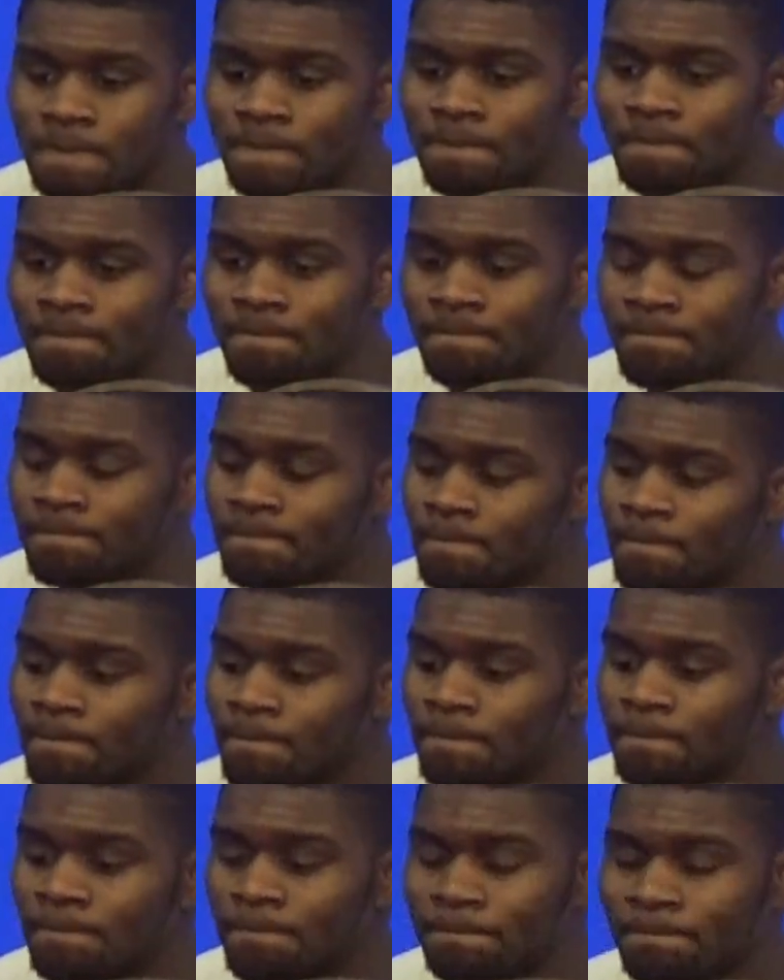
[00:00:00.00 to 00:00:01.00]

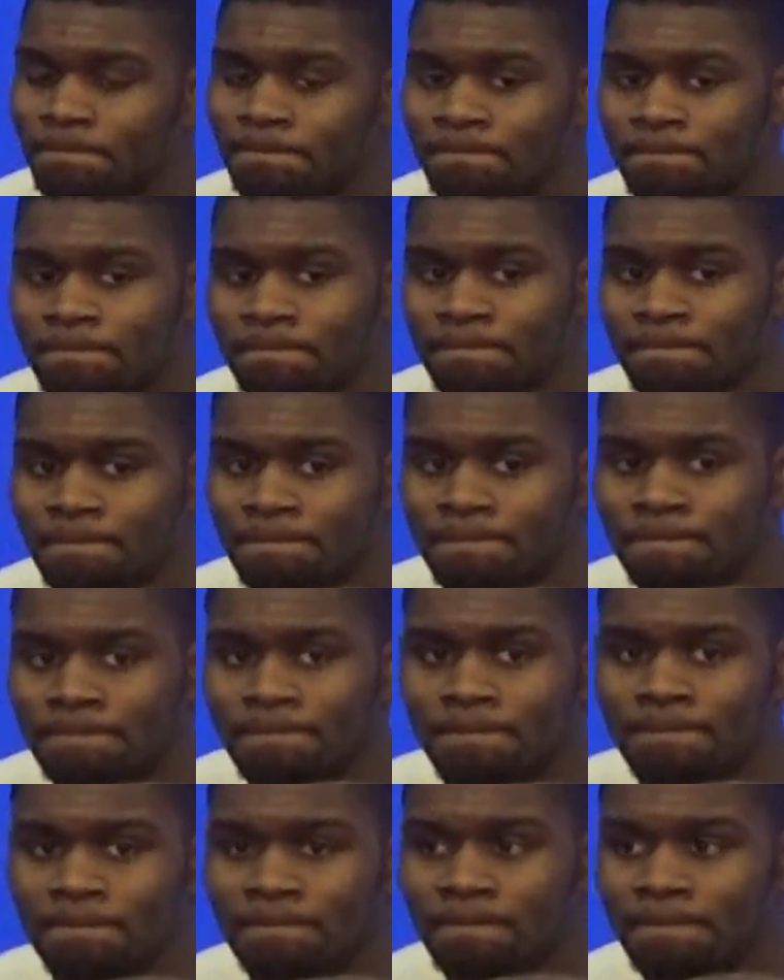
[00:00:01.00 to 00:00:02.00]

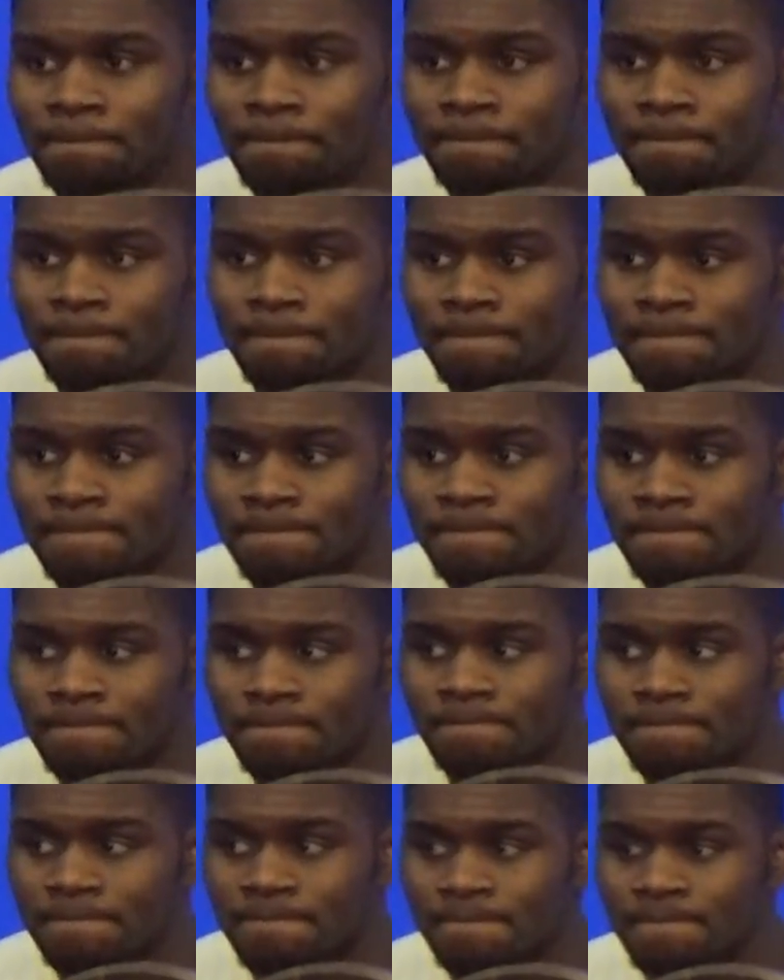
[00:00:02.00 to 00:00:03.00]

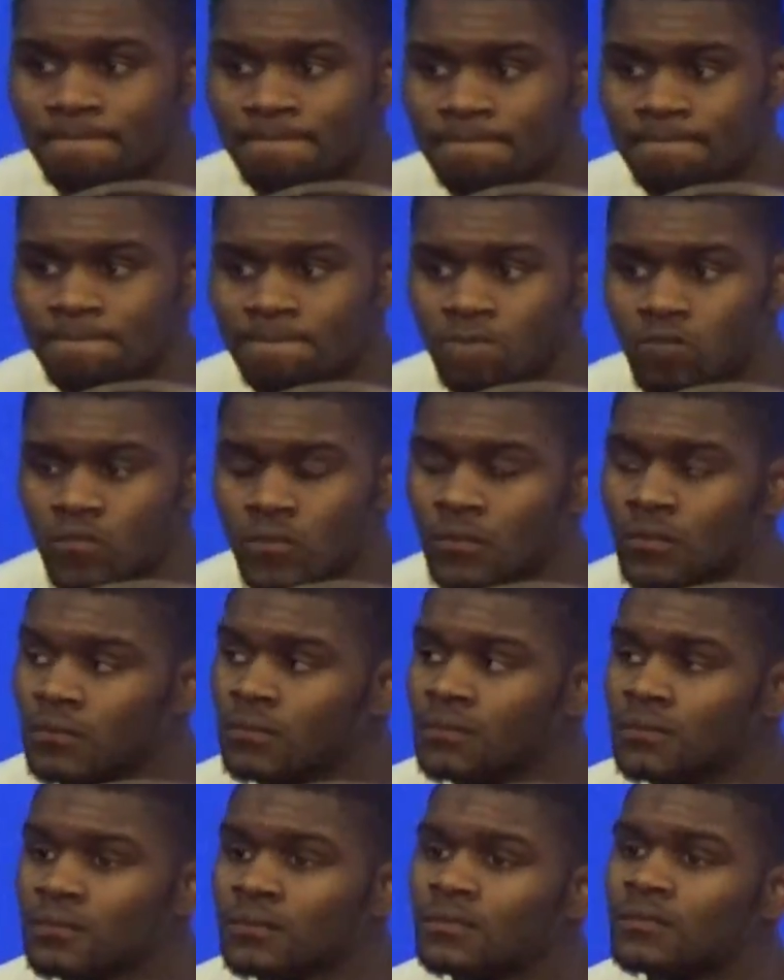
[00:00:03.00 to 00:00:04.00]

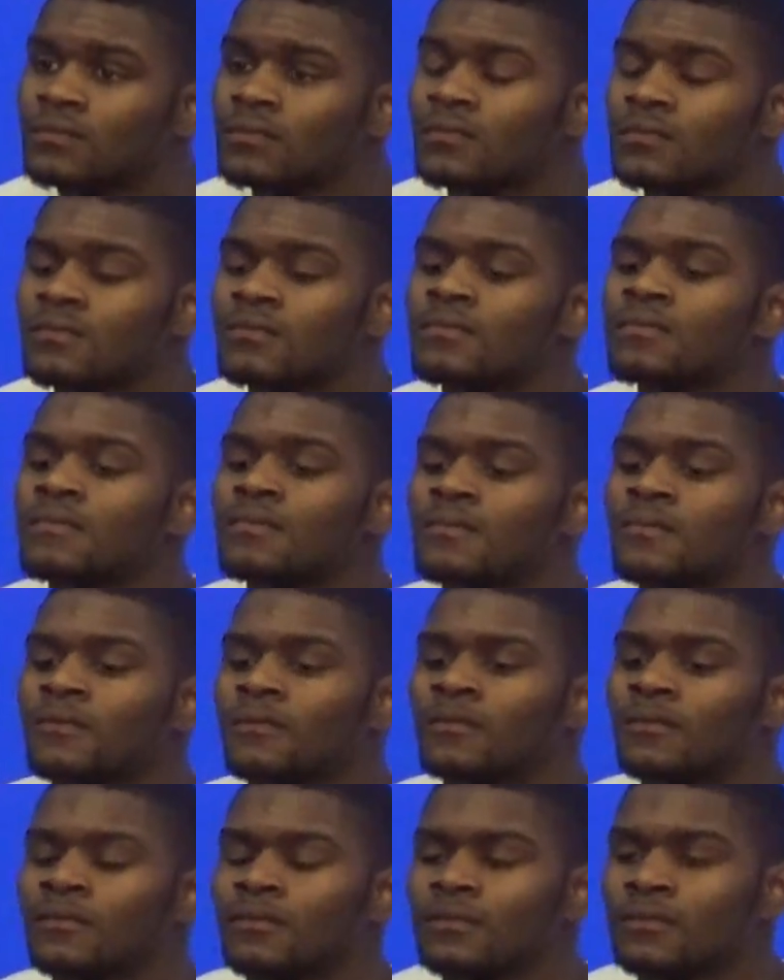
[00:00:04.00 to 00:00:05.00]

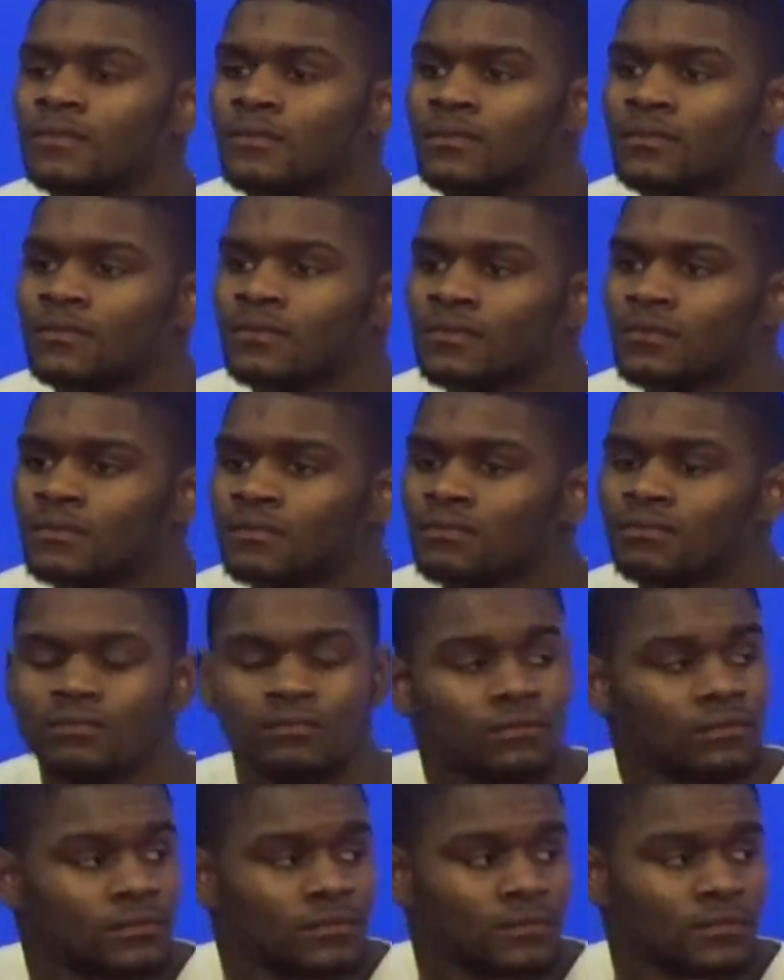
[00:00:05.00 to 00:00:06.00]

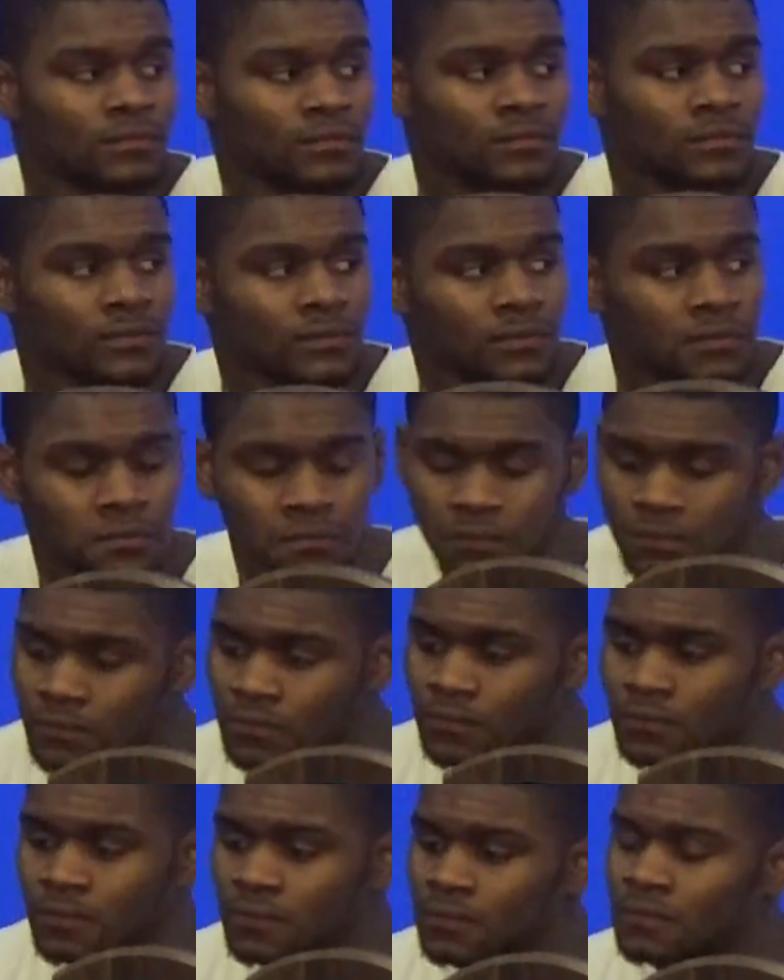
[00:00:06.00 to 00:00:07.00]

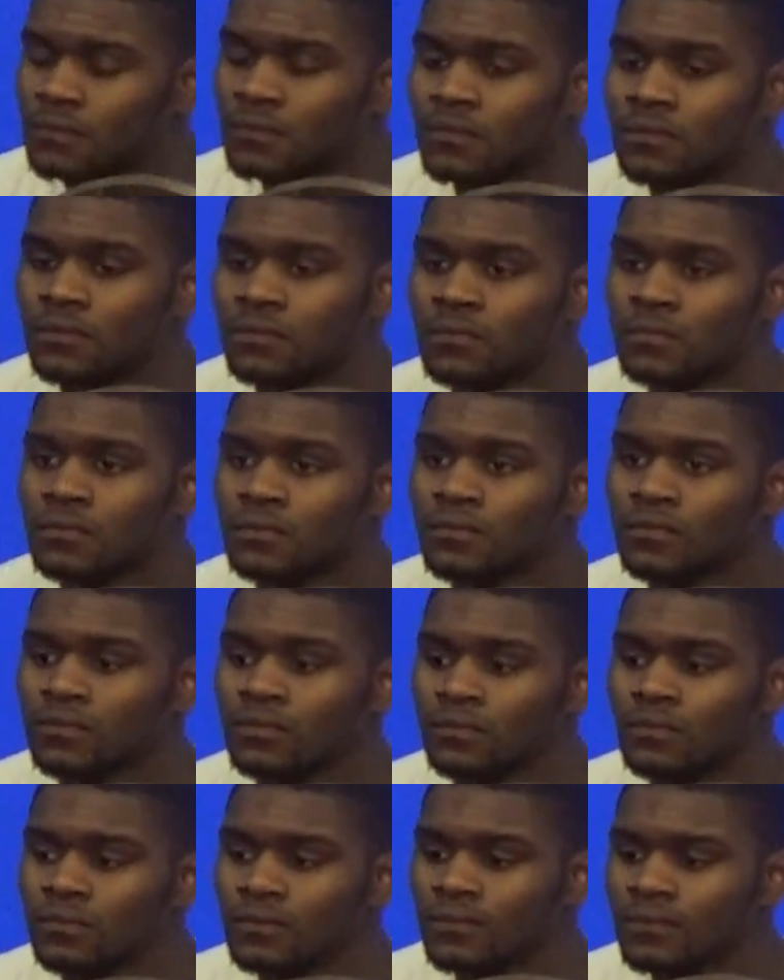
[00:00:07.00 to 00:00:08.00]
No words are spoken by the person on screen.